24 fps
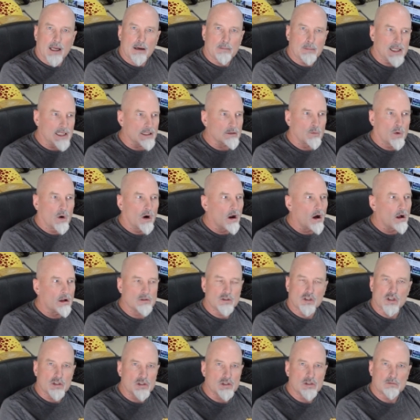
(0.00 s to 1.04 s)
I mean, and we're all
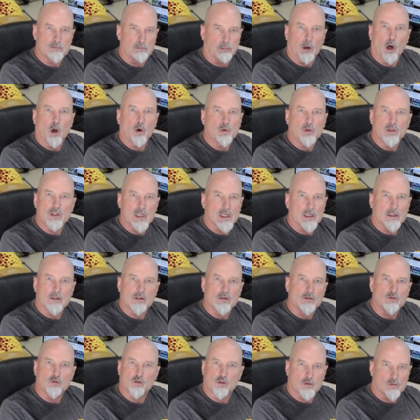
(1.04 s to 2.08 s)
just broke dick,
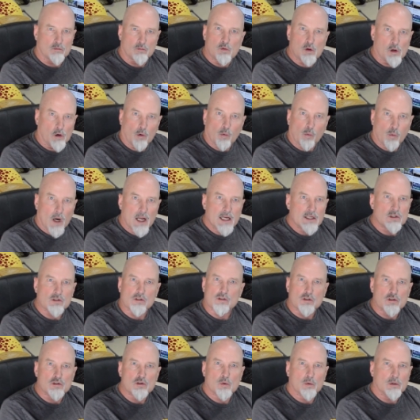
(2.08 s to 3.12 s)

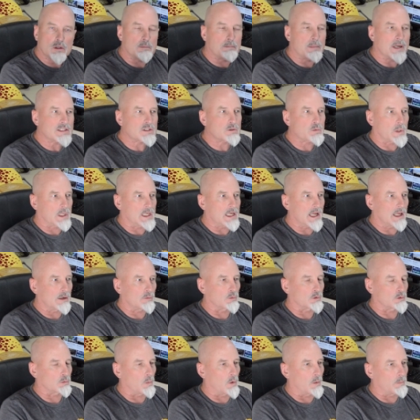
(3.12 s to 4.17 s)
racers doing the best we can
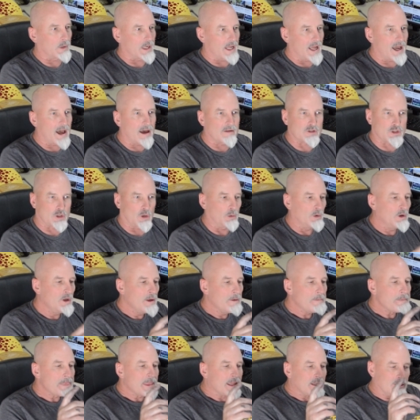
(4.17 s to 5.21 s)
with what we have. So
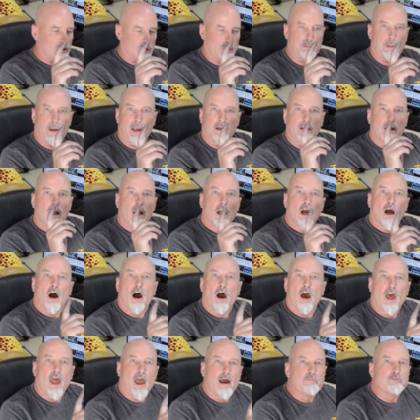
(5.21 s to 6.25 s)
you spend
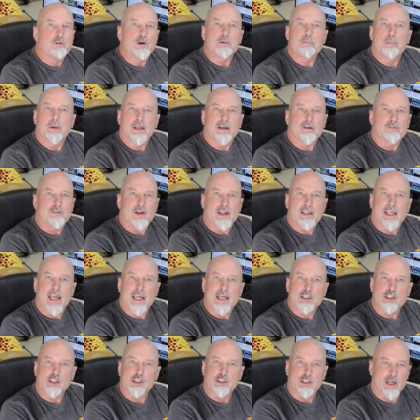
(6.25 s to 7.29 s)
every bit of
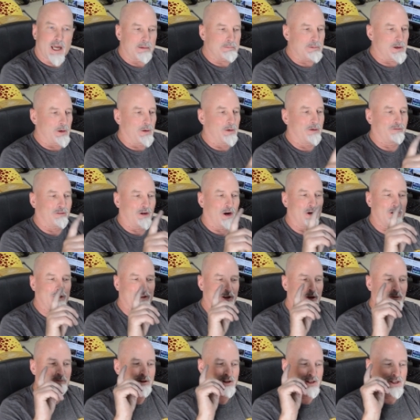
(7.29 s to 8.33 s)
vacation time you've earned
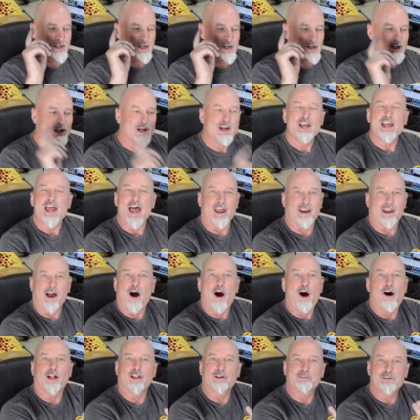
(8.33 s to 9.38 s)
over the year and
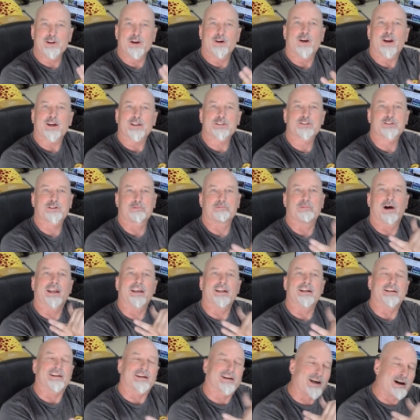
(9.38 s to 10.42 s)
all of your extra
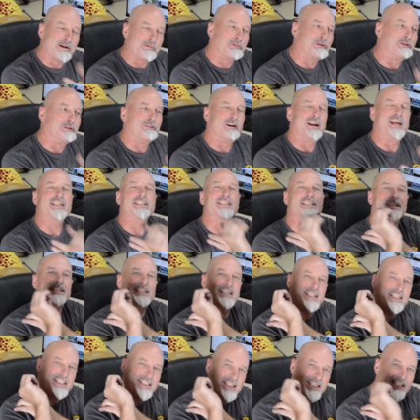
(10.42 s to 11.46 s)
money to come and race, and
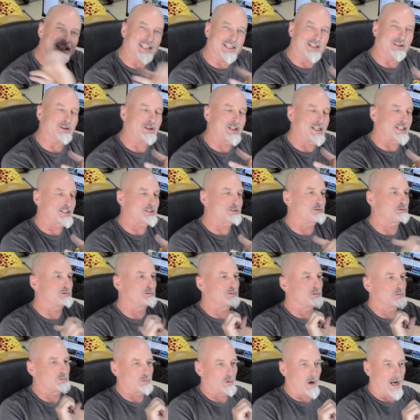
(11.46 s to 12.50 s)
then it gets
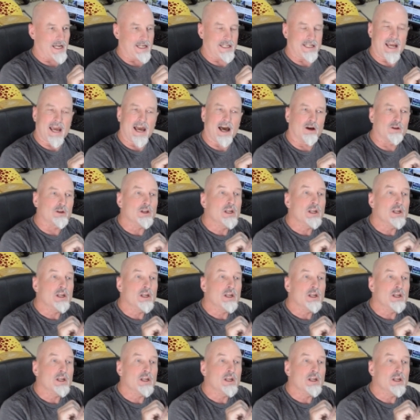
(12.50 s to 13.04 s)
rained out.